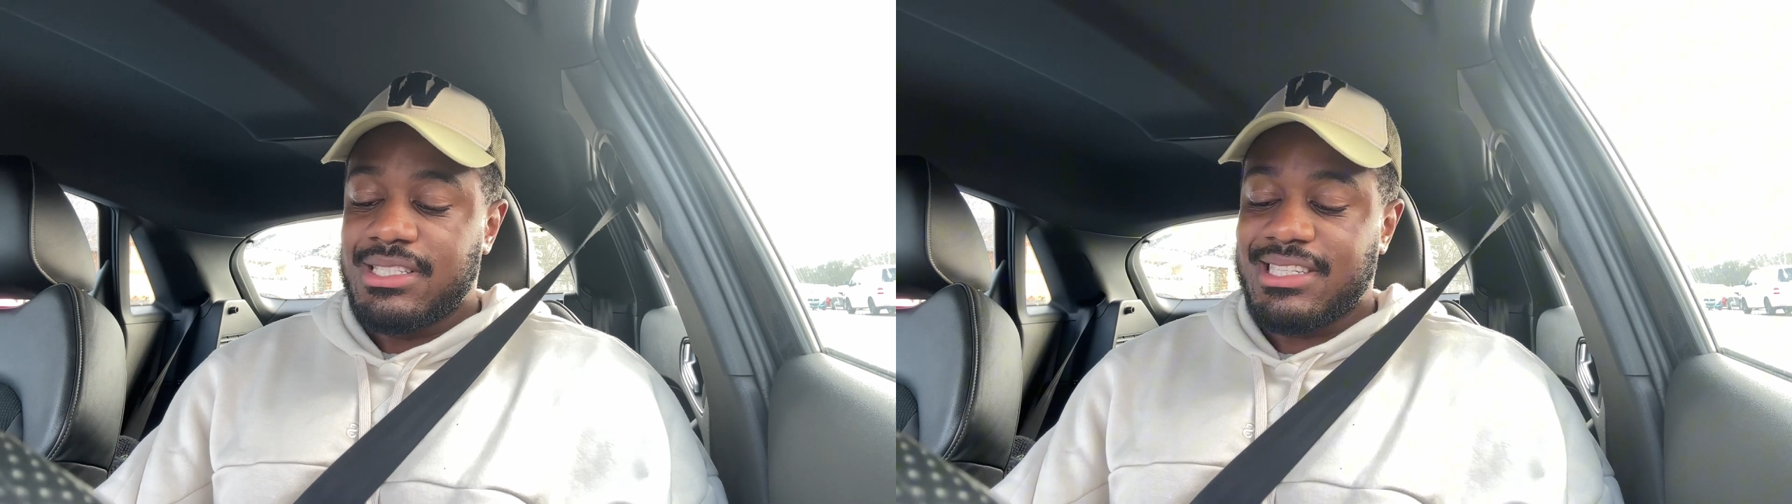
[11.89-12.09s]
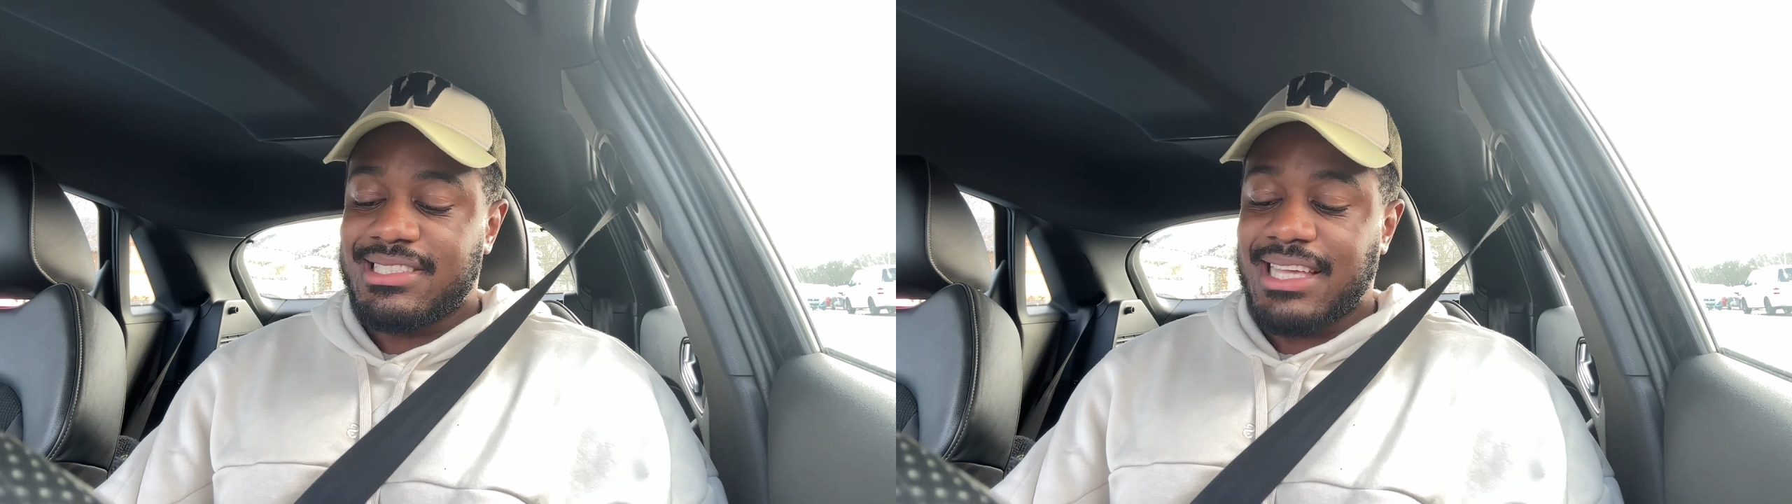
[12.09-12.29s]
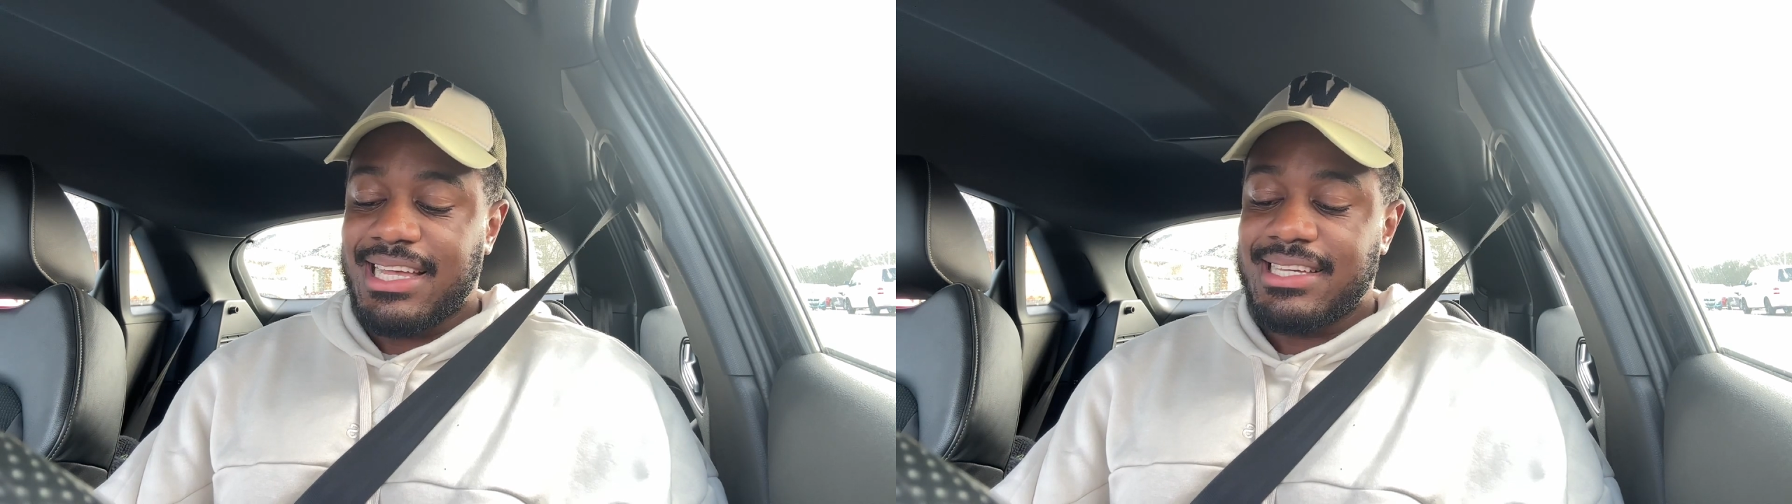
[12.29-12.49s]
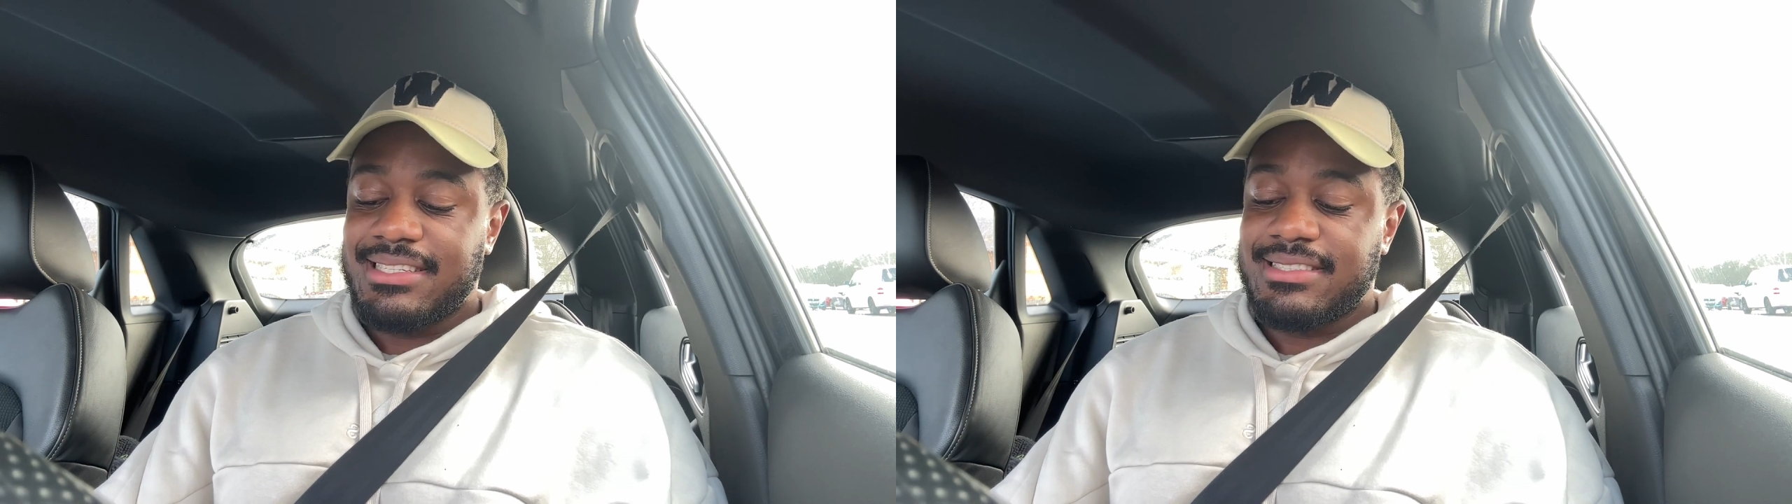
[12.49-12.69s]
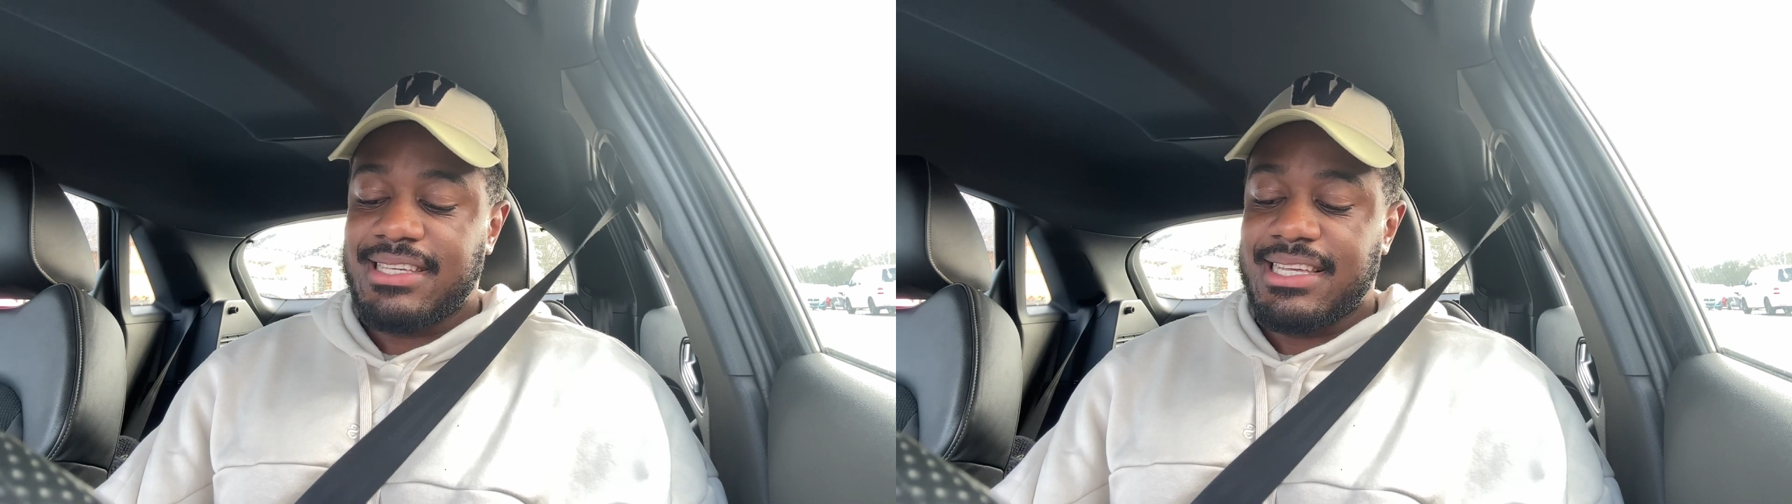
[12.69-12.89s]
the
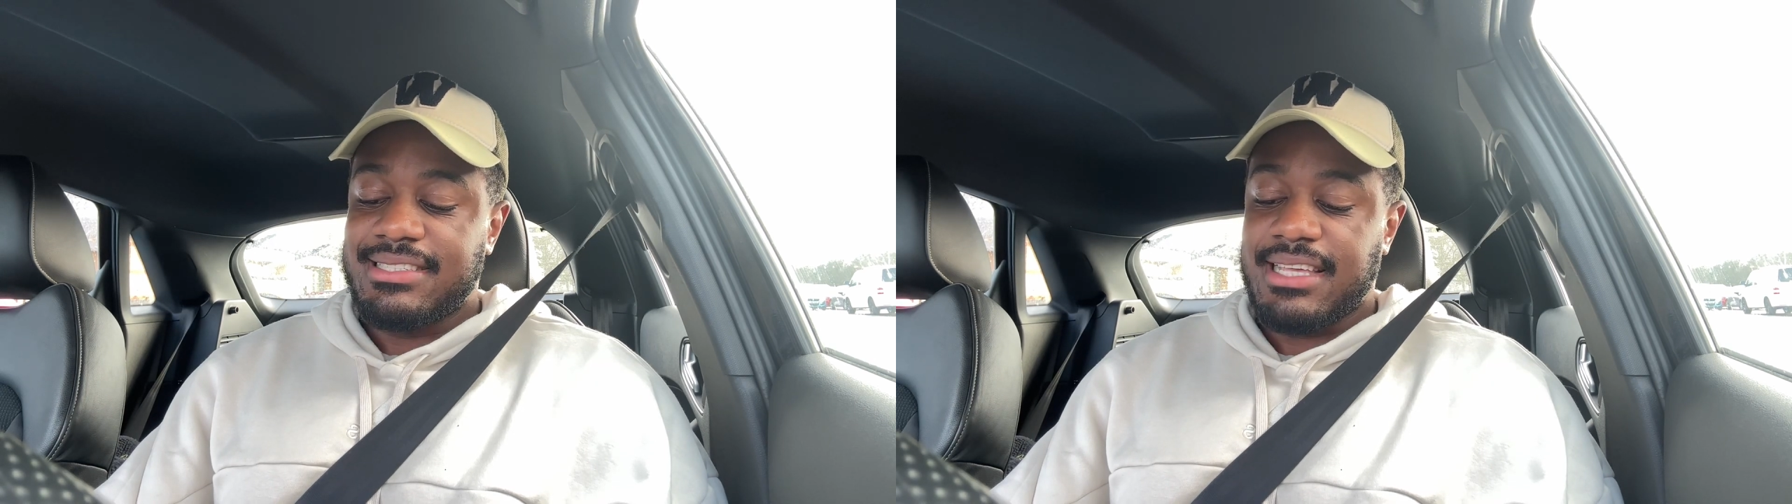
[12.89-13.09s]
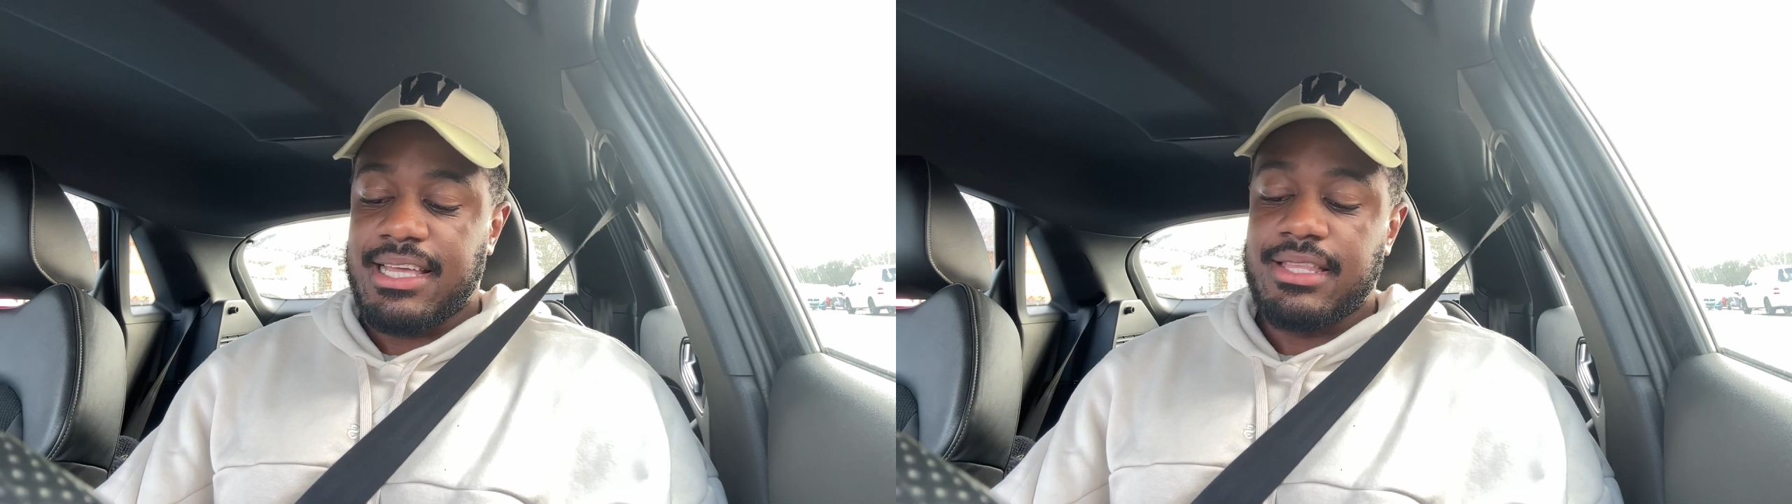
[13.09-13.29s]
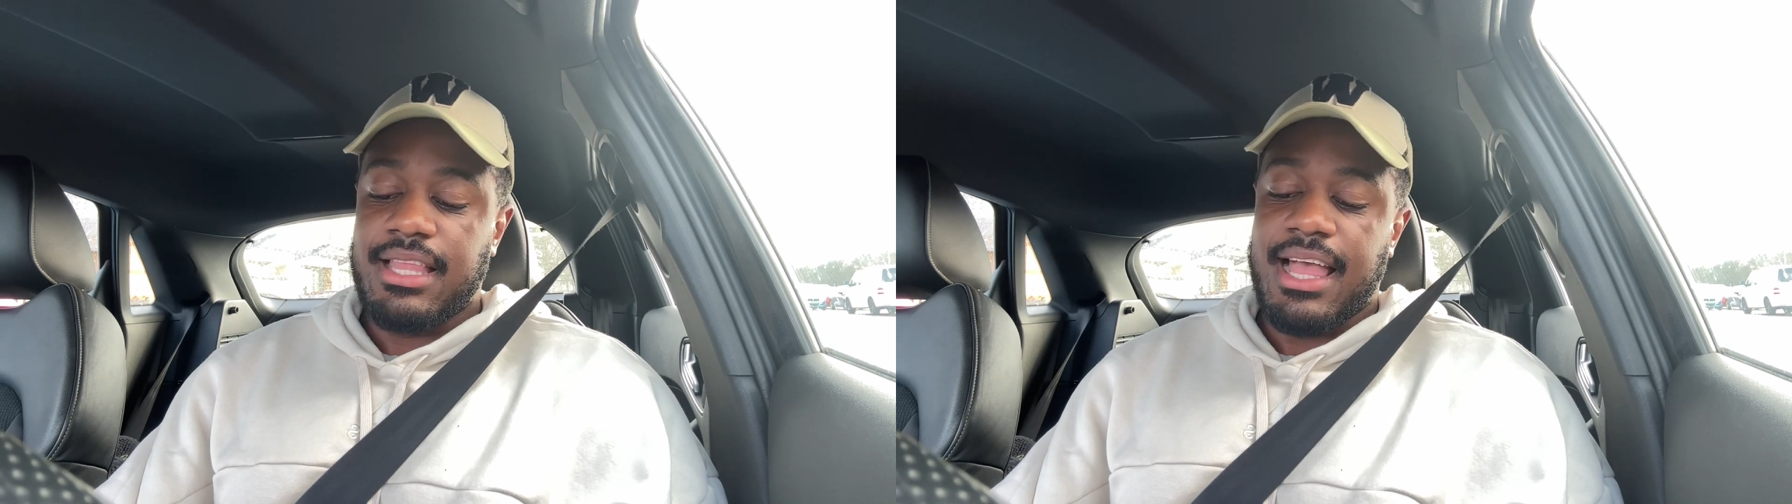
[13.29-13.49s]
science is in,